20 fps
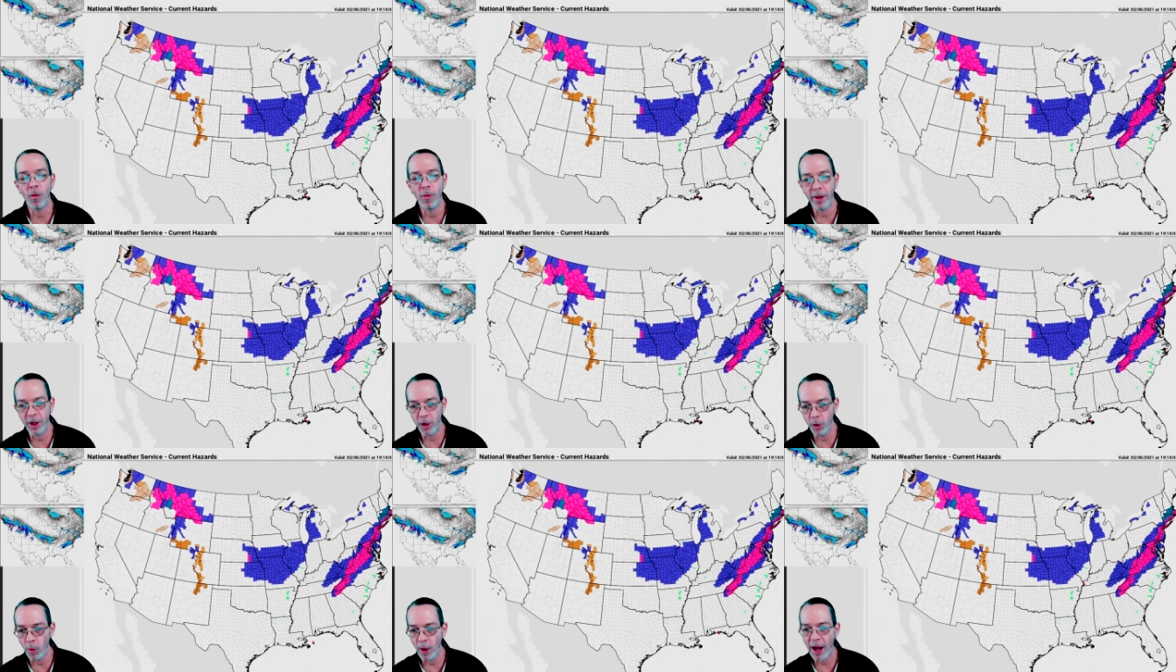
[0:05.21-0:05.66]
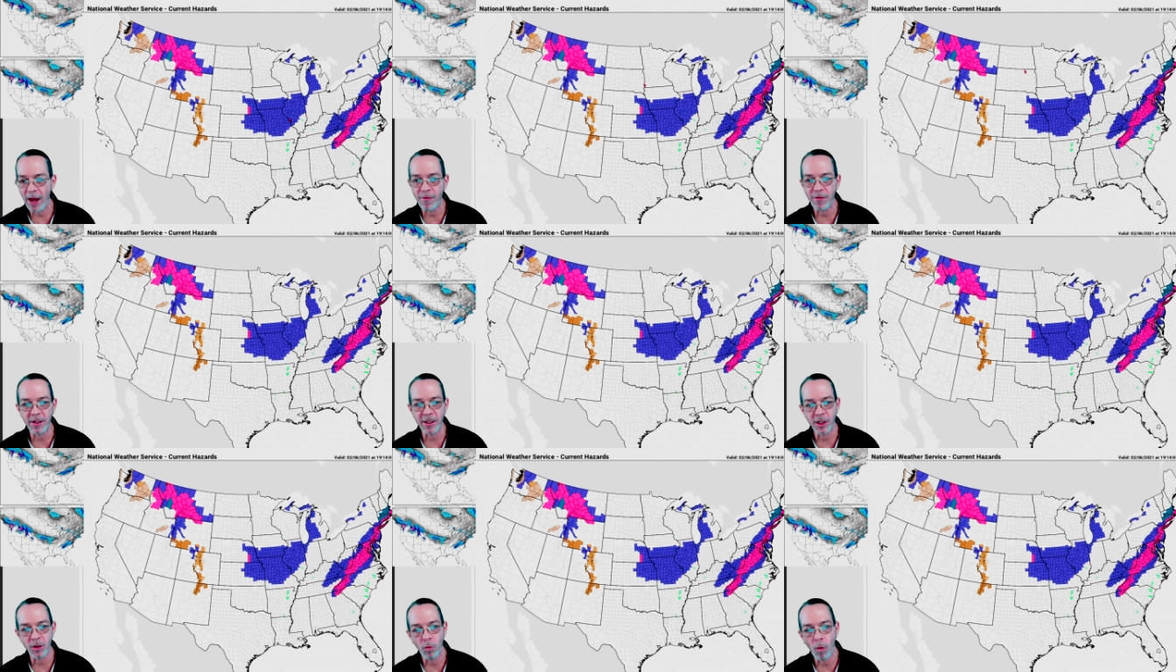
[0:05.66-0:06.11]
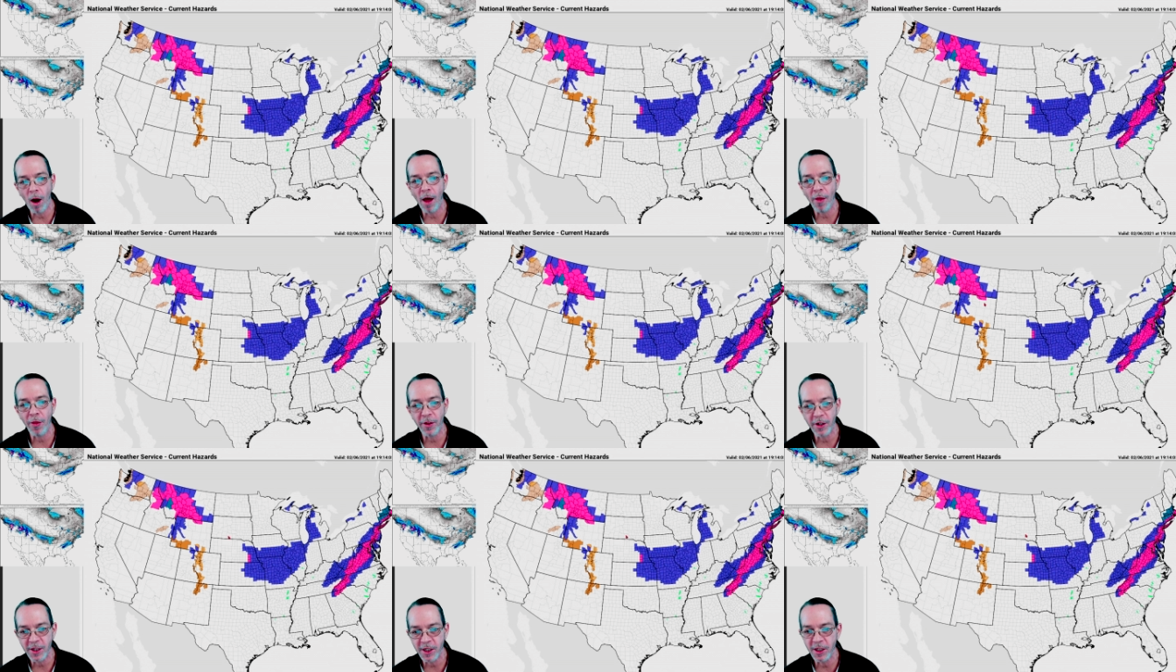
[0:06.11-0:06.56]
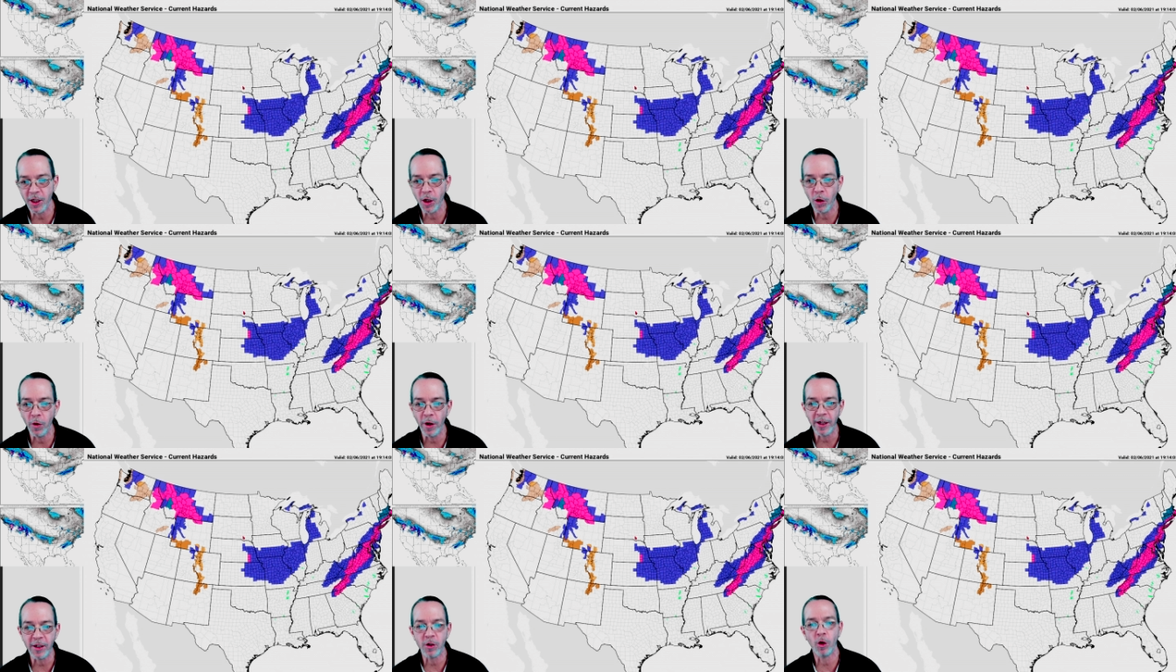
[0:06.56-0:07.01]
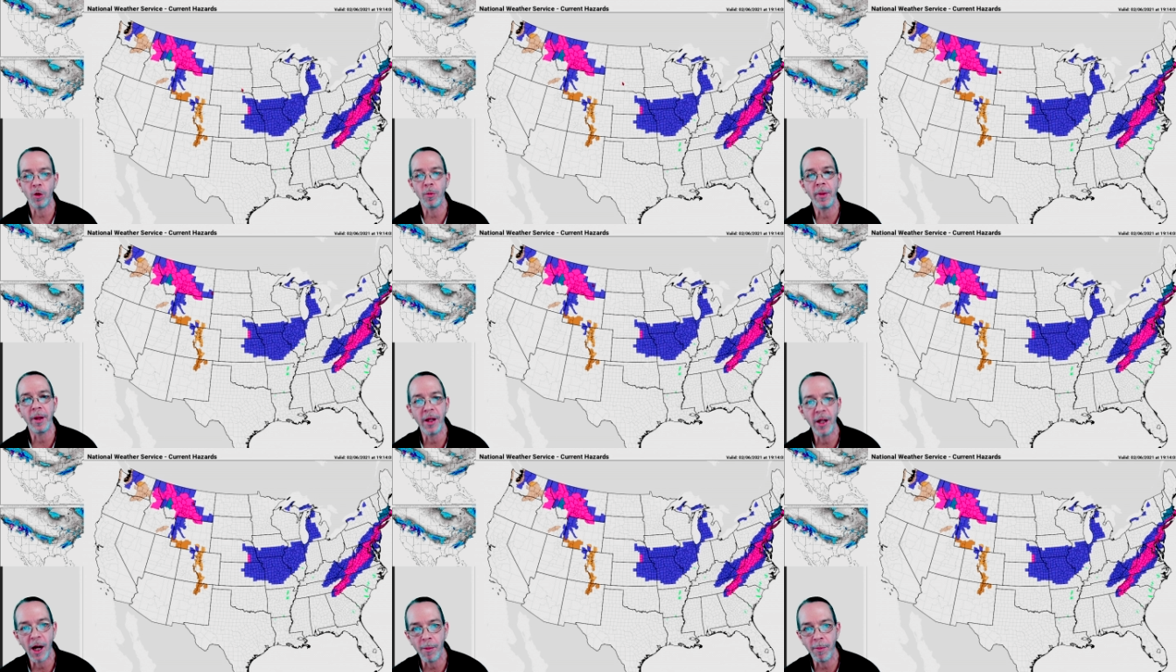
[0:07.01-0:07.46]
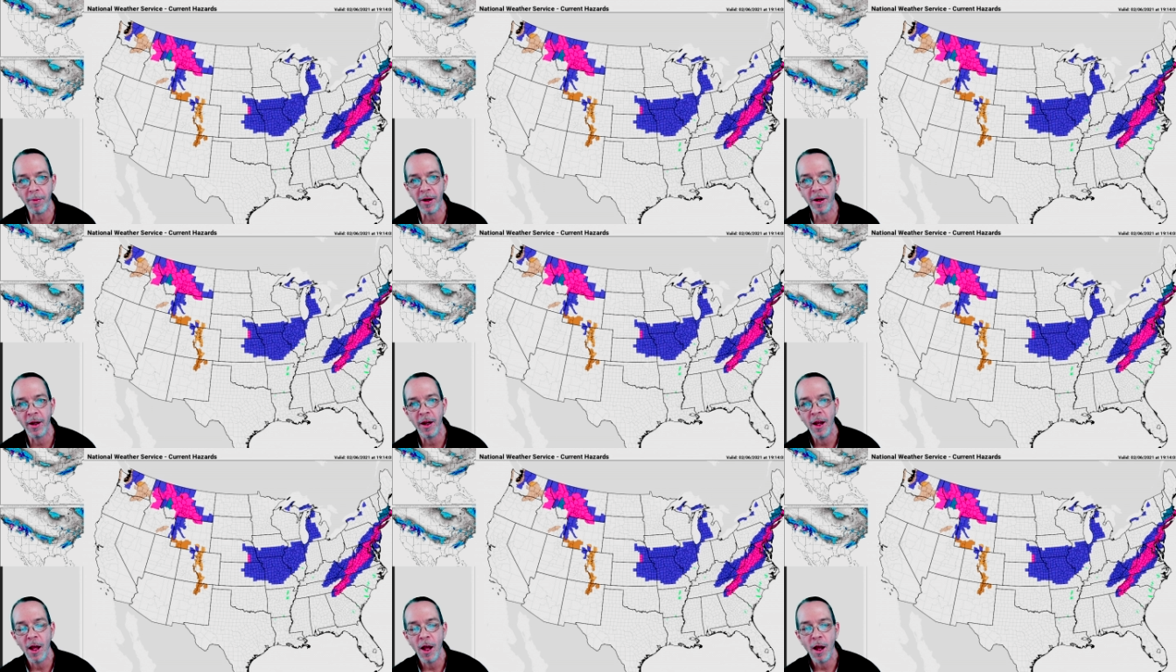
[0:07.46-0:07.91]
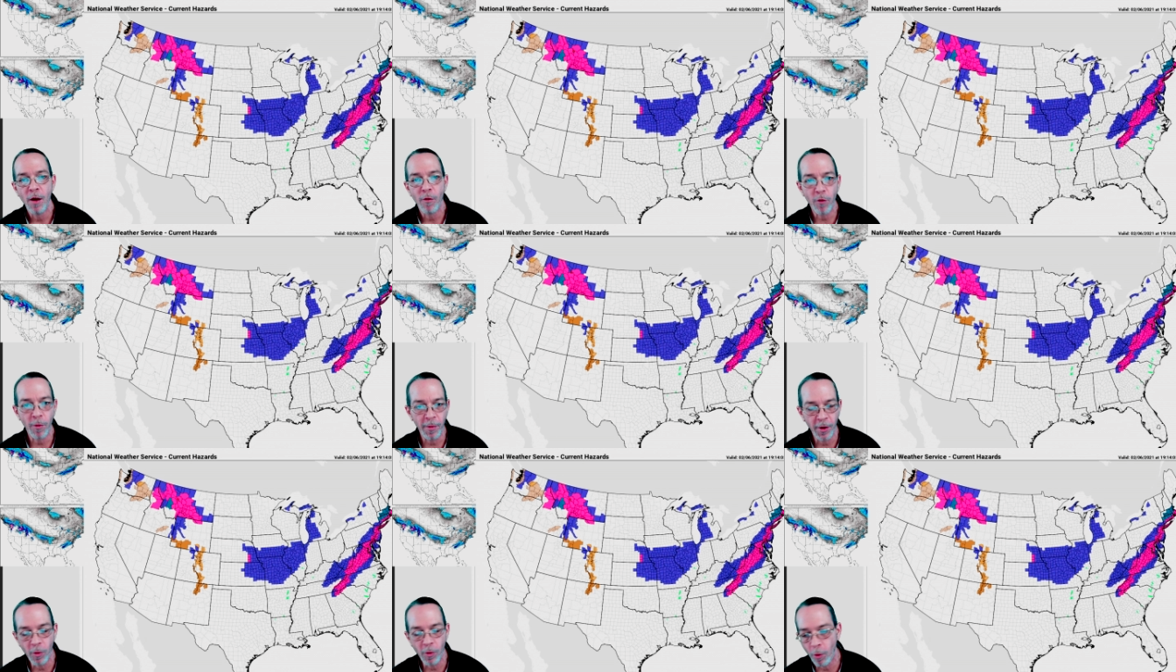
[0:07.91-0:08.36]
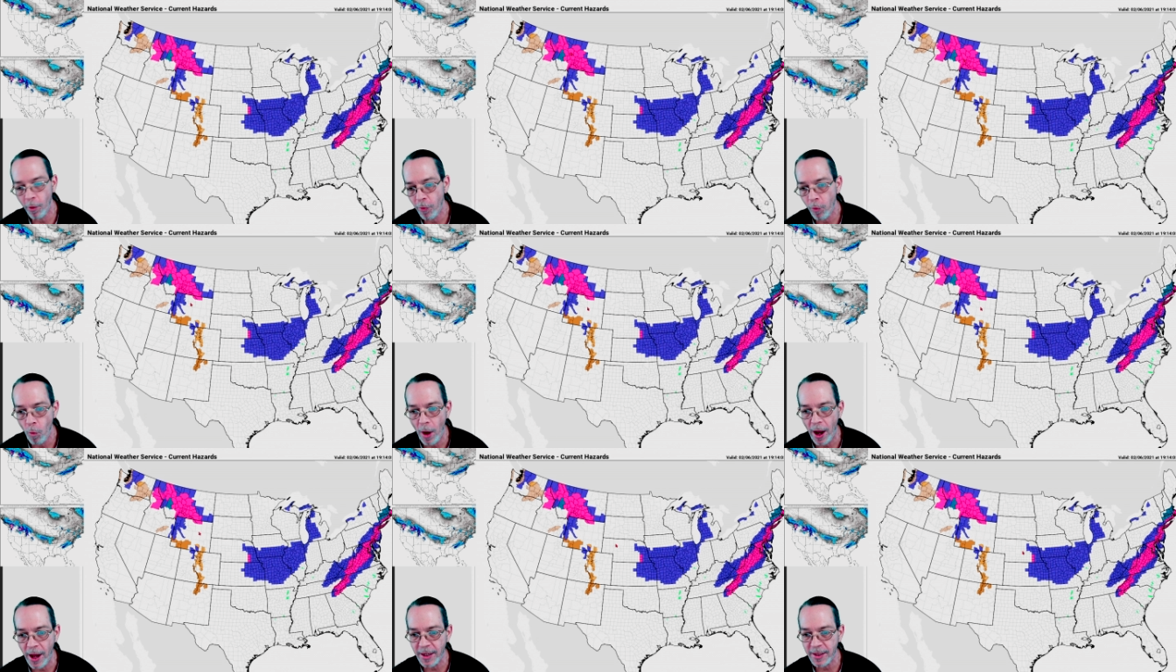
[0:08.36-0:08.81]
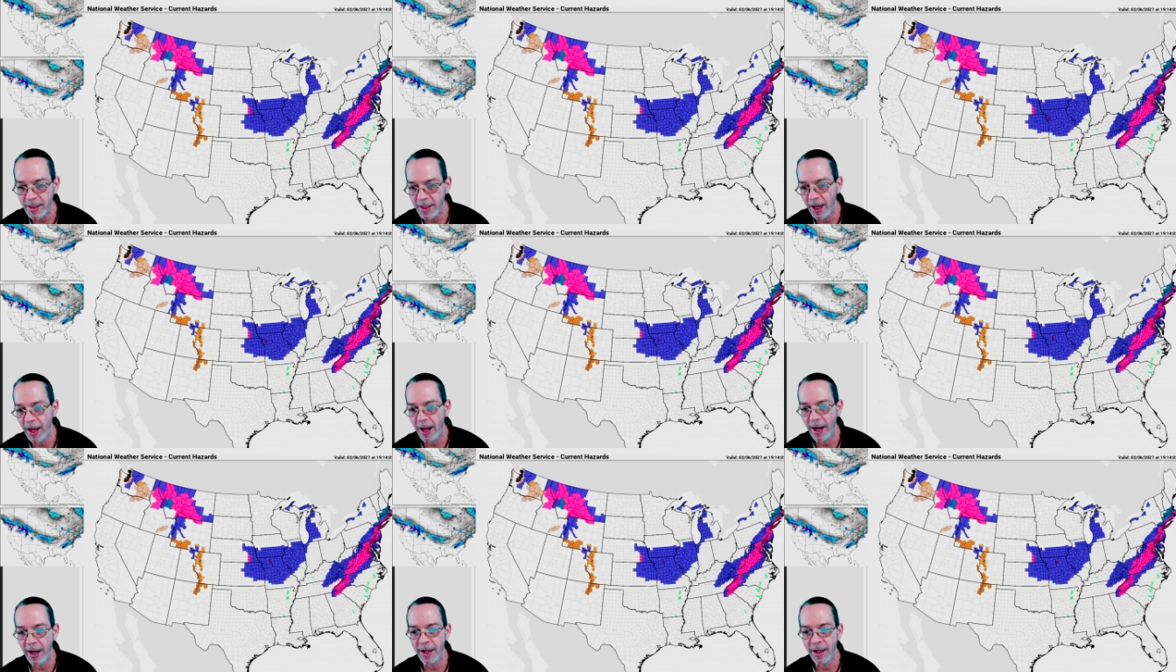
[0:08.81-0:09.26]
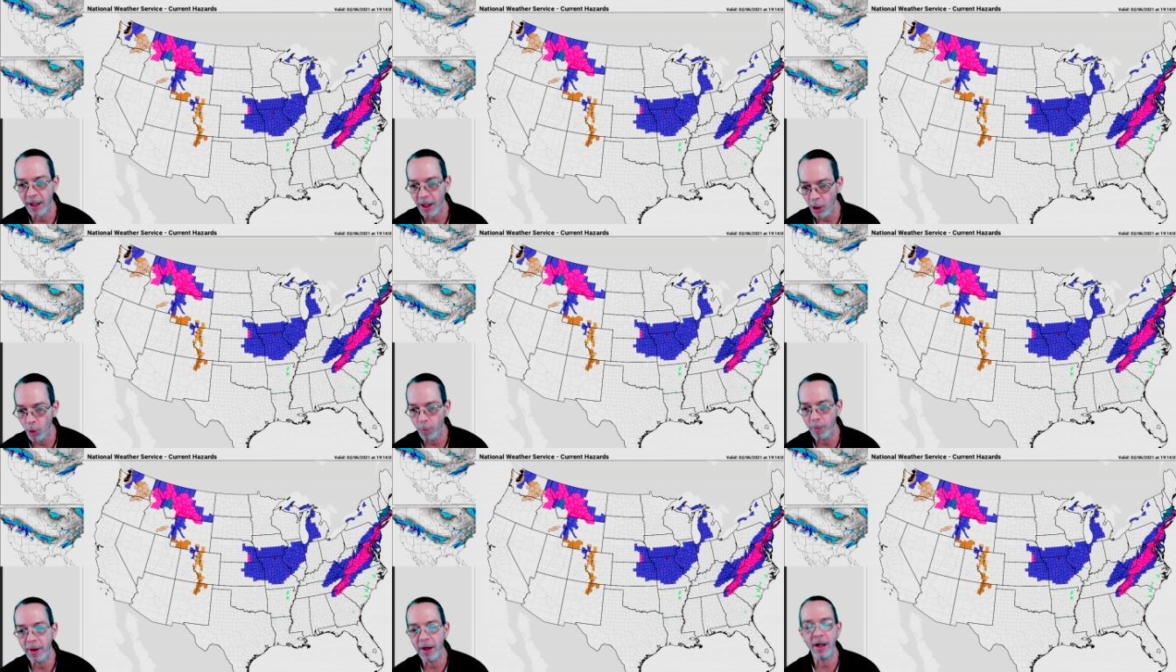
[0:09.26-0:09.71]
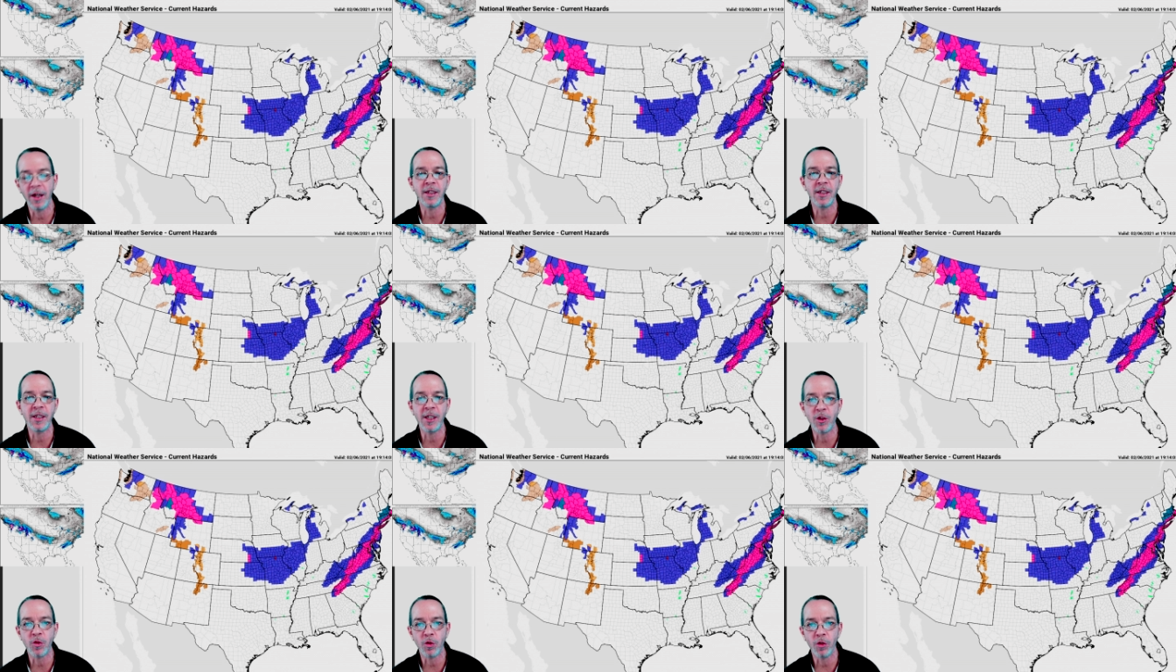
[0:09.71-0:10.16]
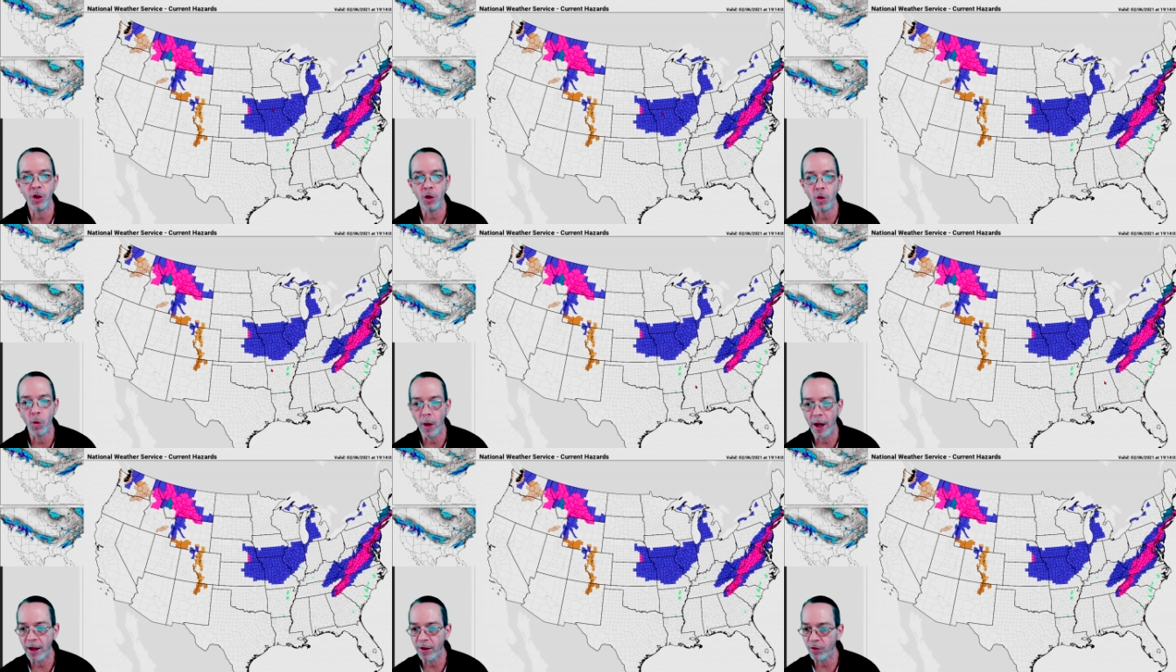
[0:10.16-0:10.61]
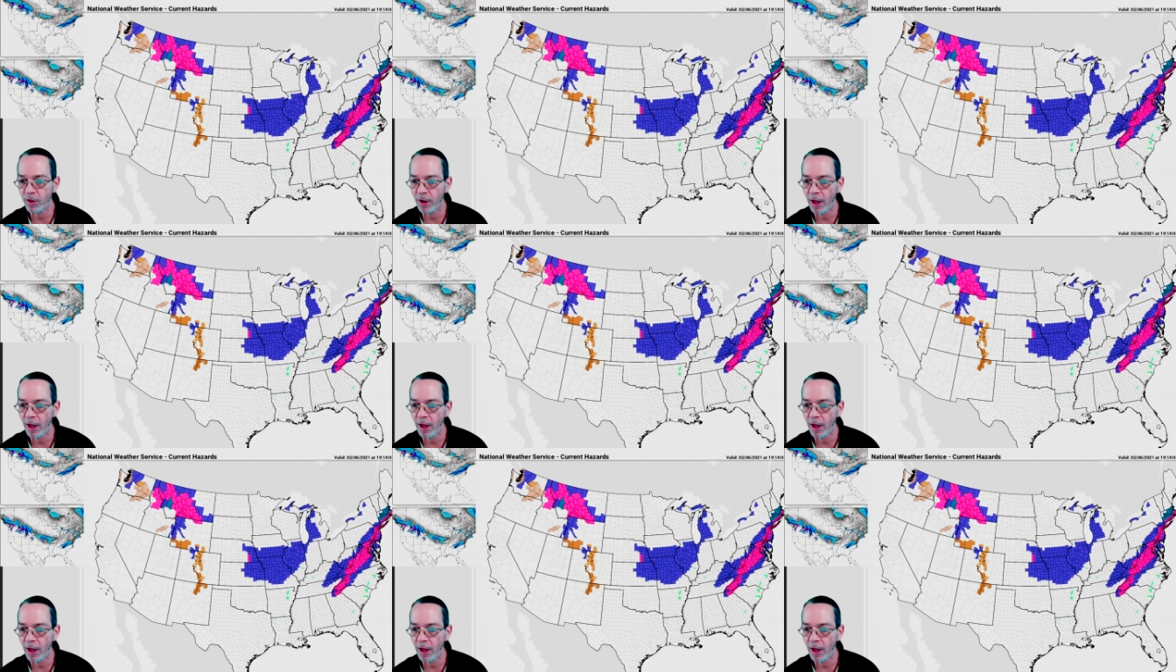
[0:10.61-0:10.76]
we do have a swath of snow that's going to be coming from the northwest and a little bit in the central U.S.